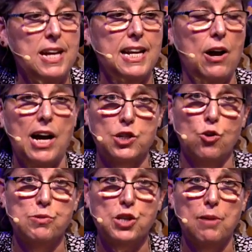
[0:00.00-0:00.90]
Now,
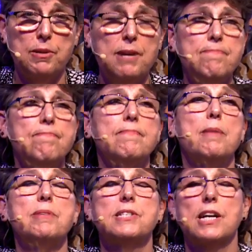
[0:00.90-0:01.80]
October's coming up. That
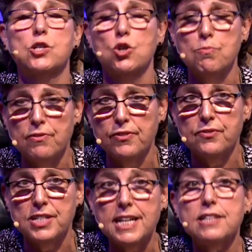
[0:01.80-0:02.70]
means October
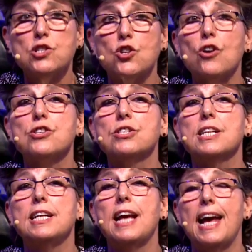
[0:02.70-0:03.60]
15th starts the